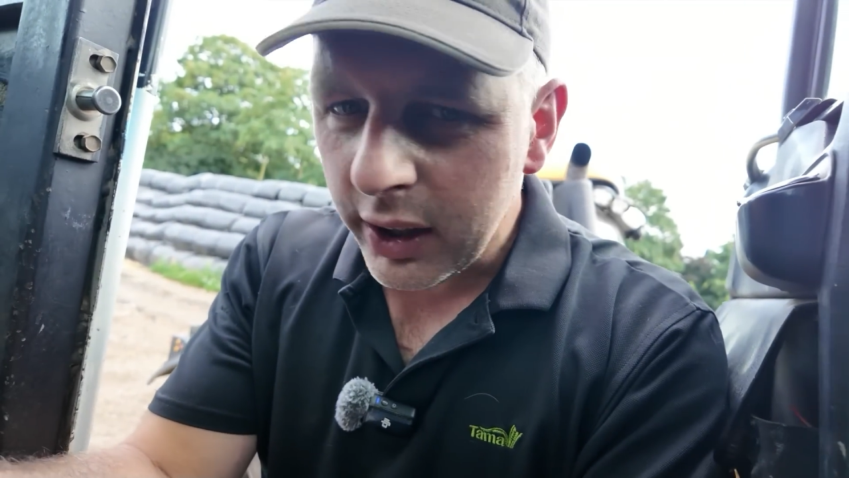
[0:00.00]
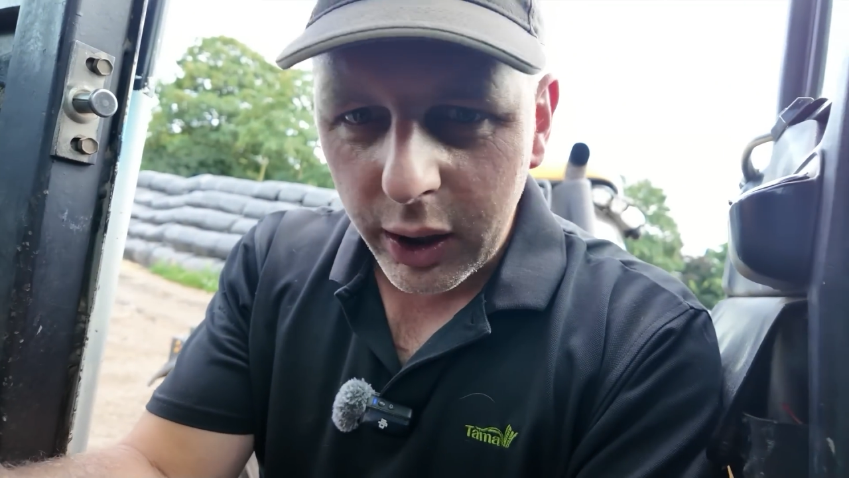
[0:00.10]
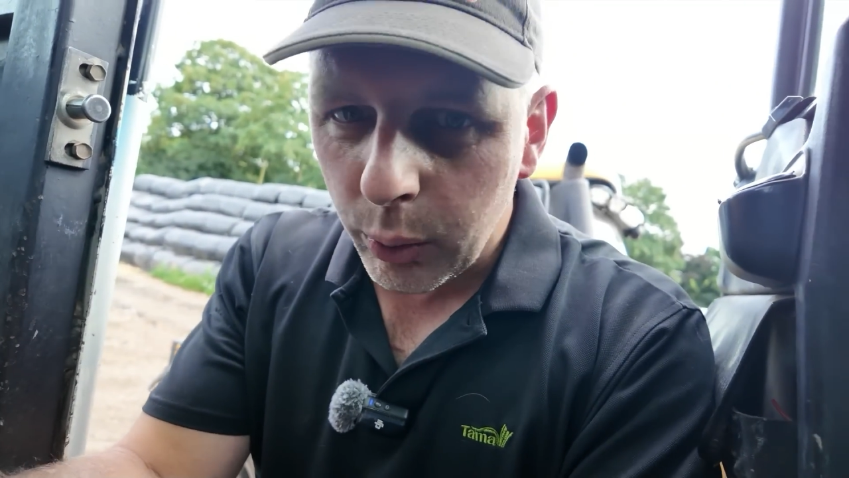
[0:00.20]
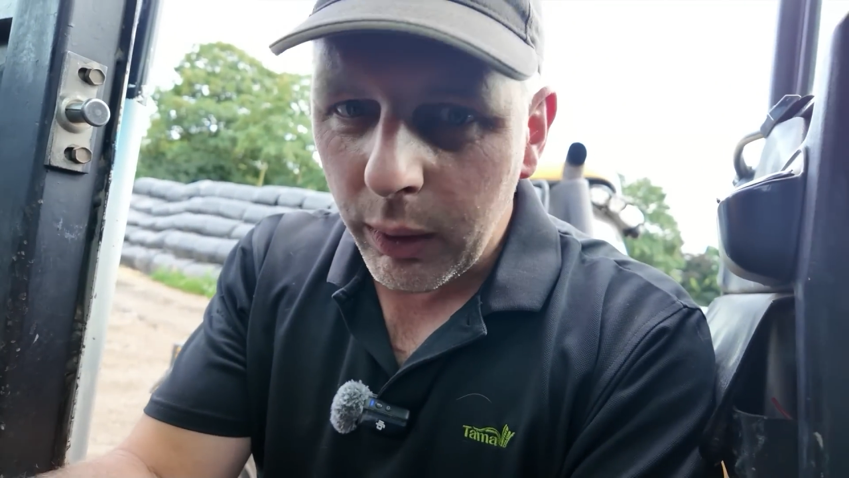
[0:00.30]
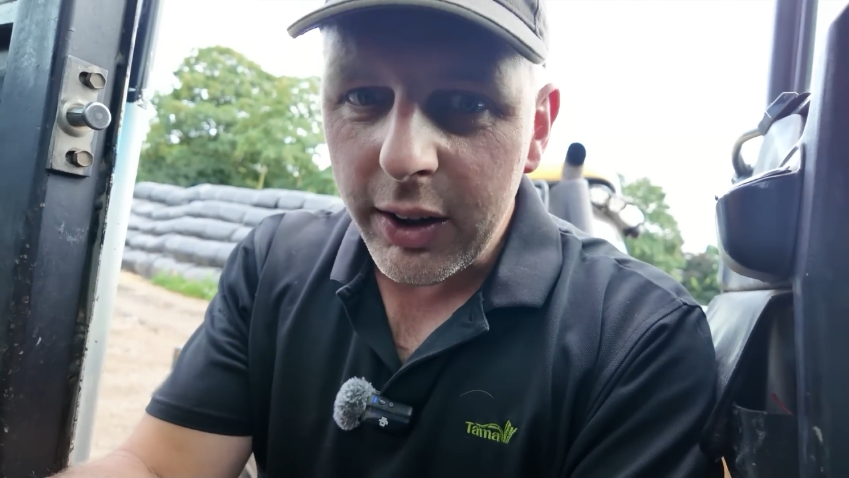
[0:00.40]
you
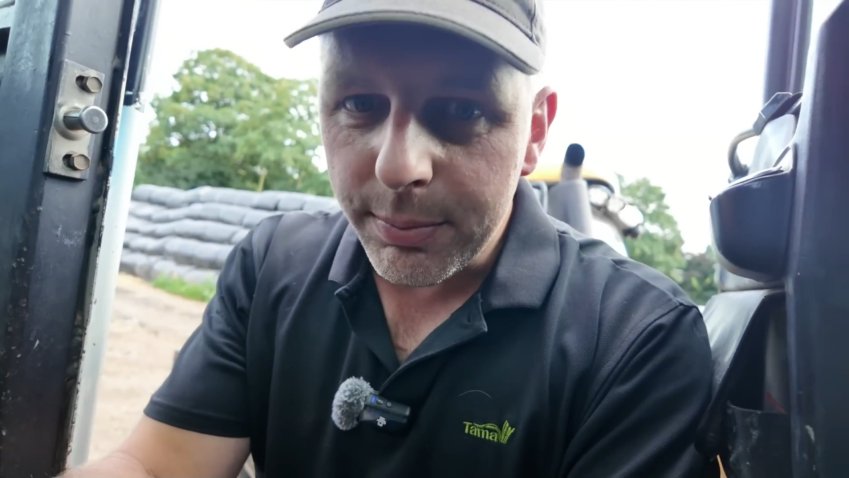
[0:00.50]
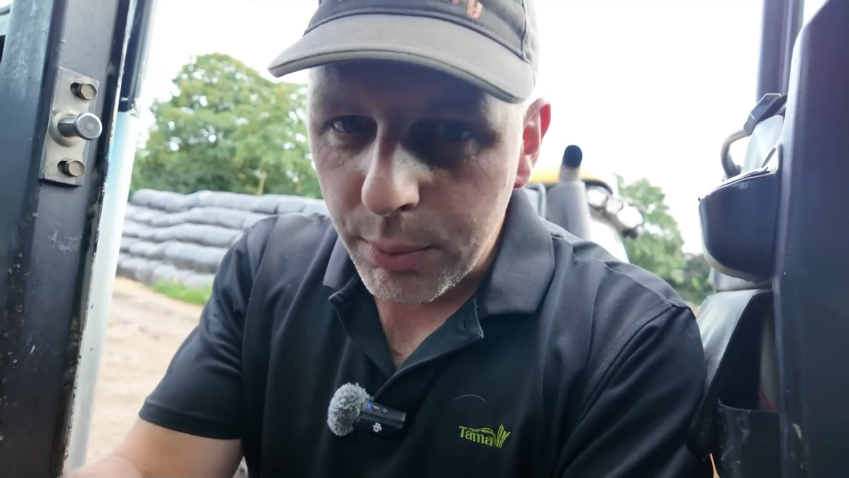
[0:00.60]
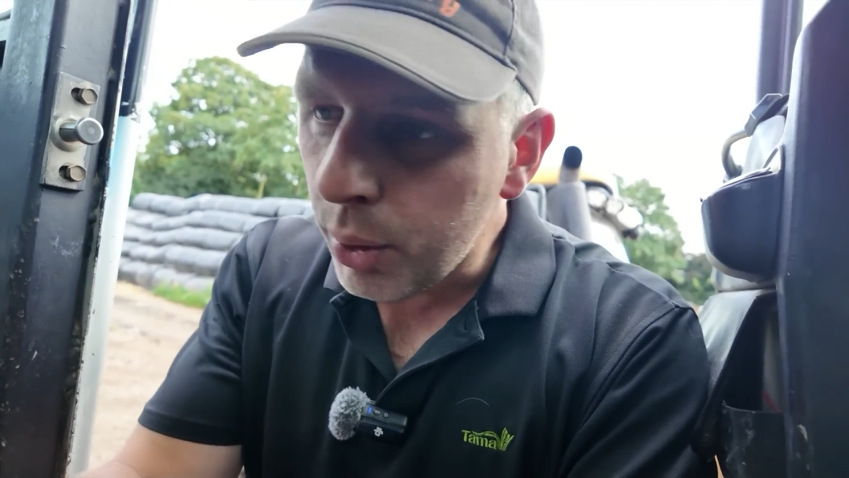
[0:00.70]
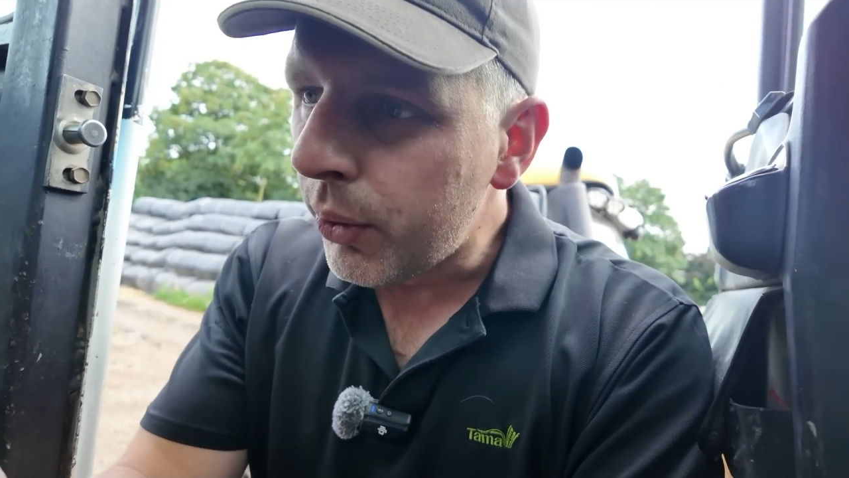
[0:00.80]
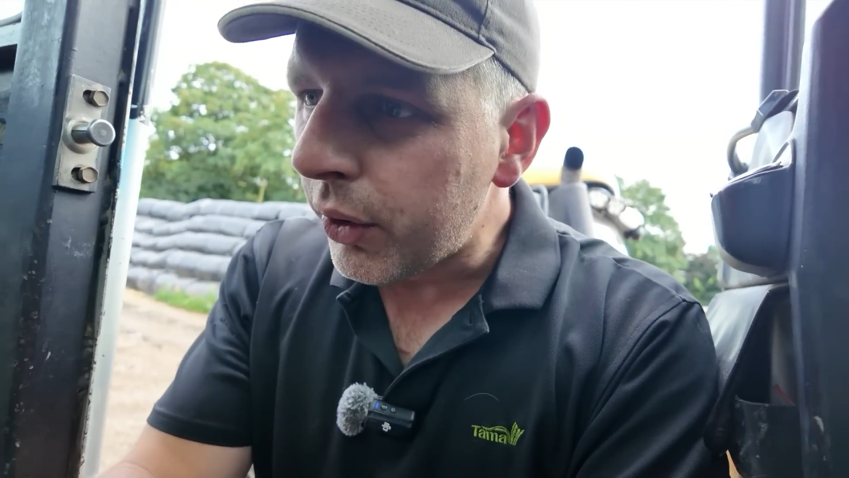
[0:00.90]
can always
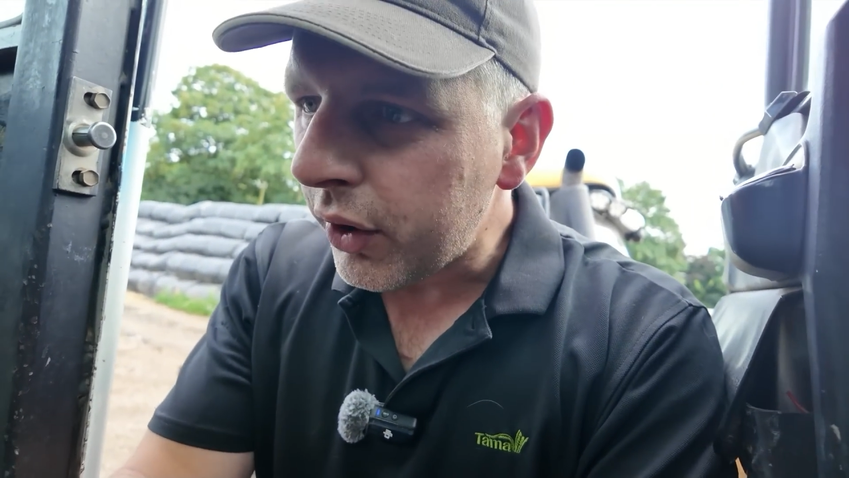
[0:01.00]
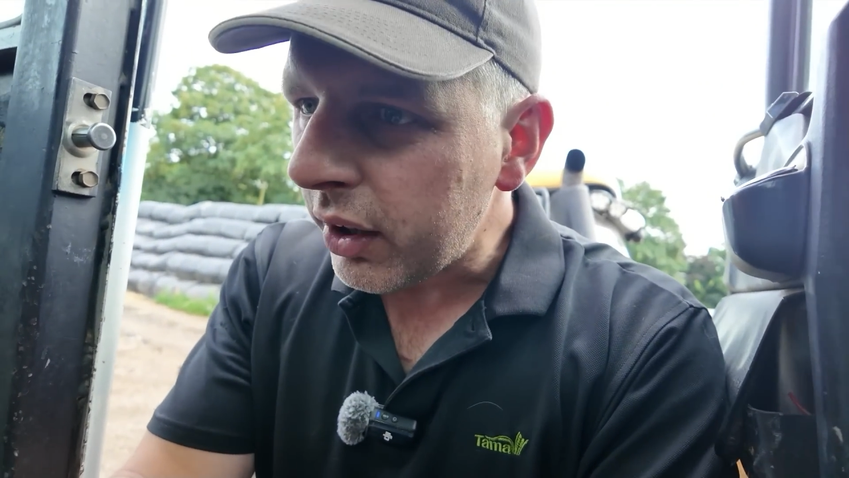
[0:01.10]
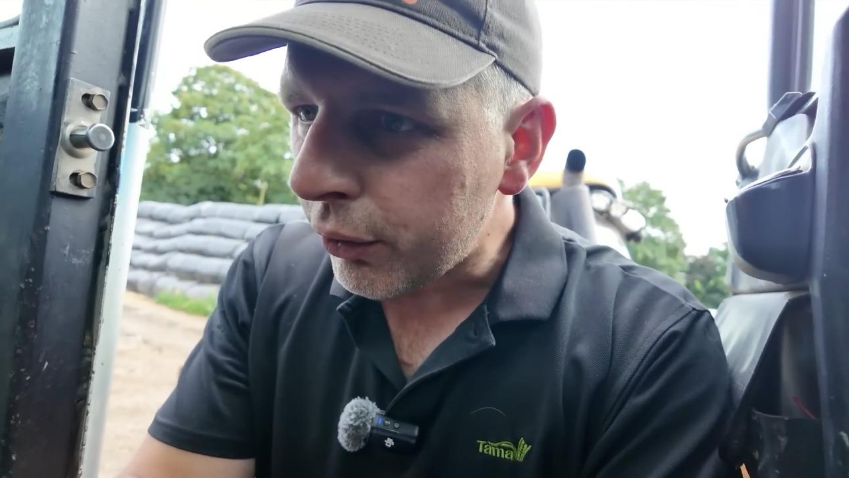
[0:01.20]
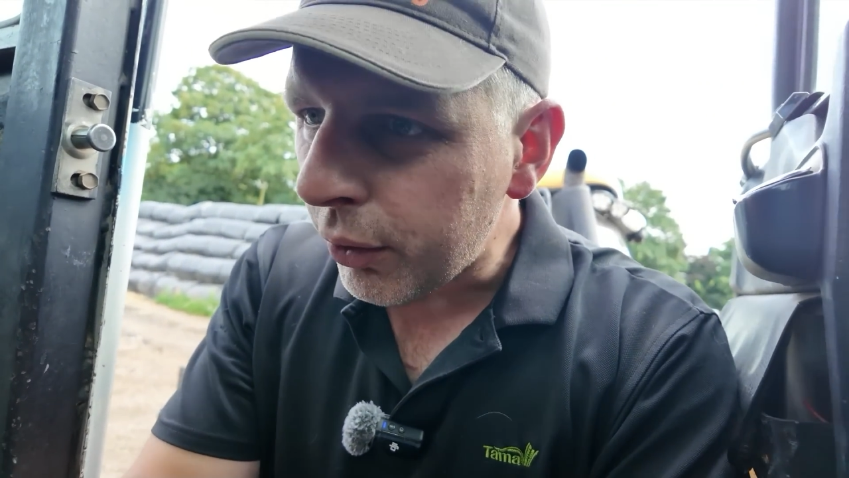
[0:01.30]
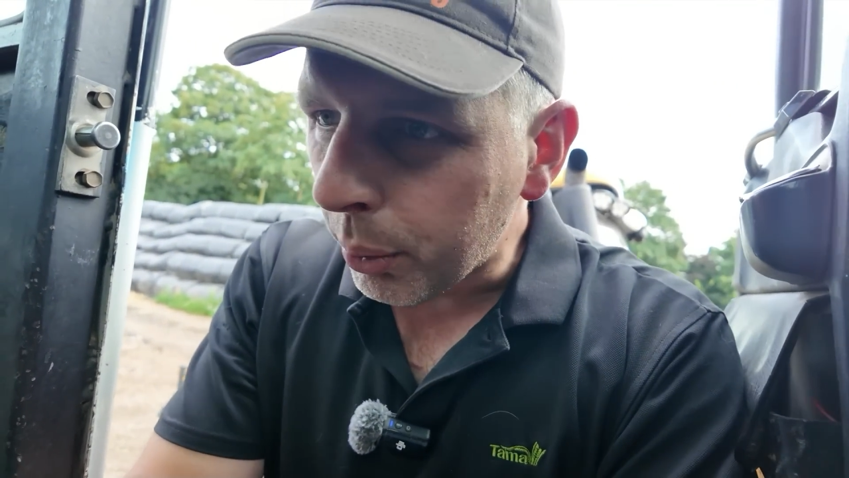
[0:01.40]
move the
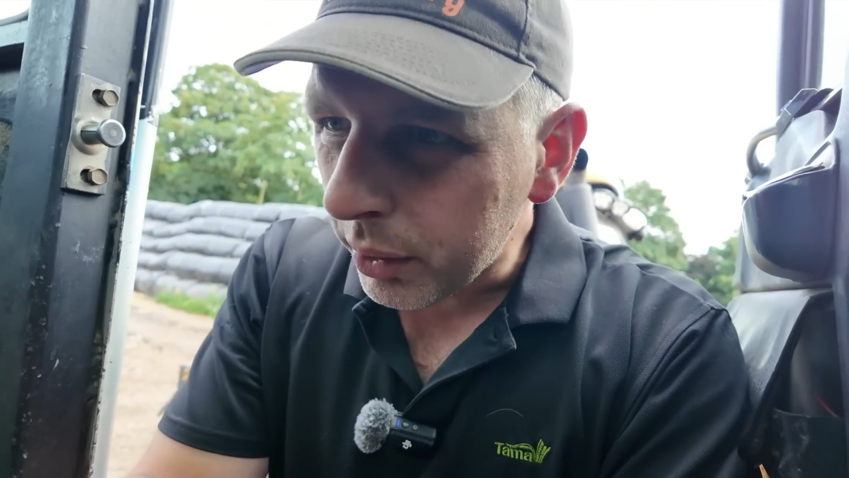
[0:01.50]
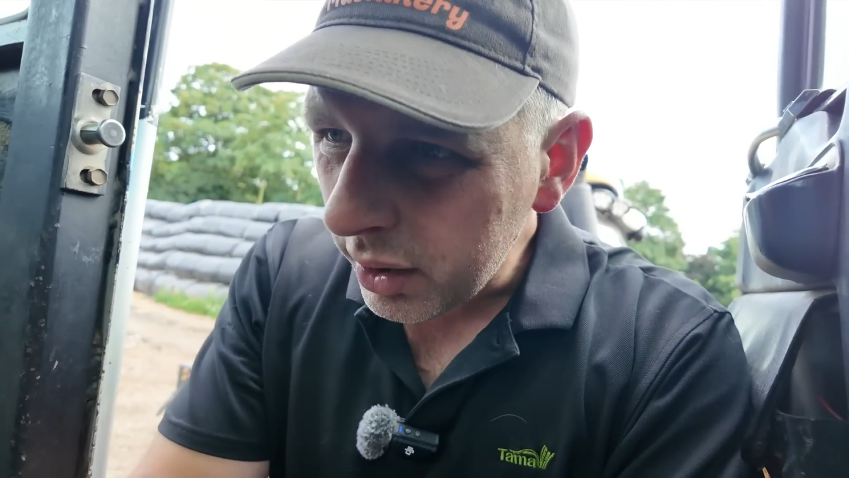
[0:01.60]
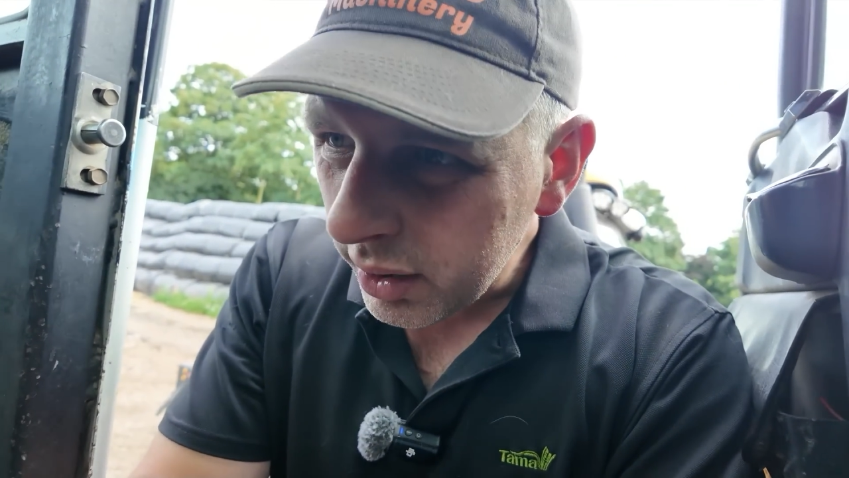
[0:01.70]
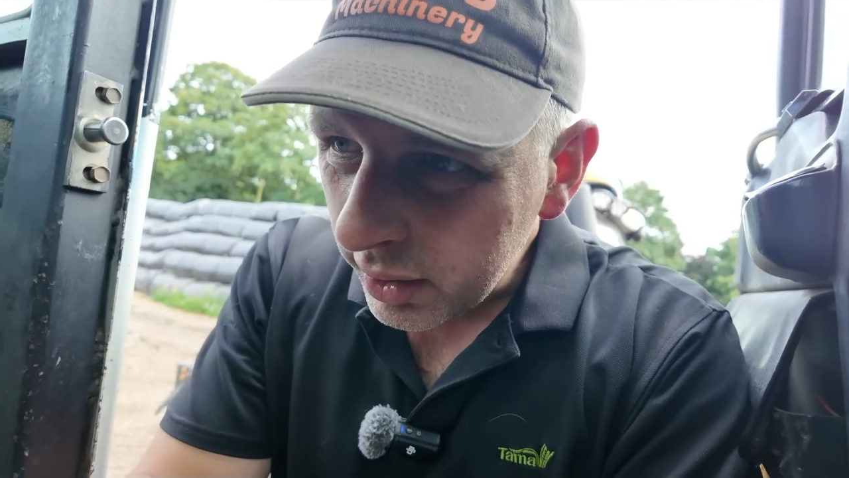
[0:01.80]
seat forward,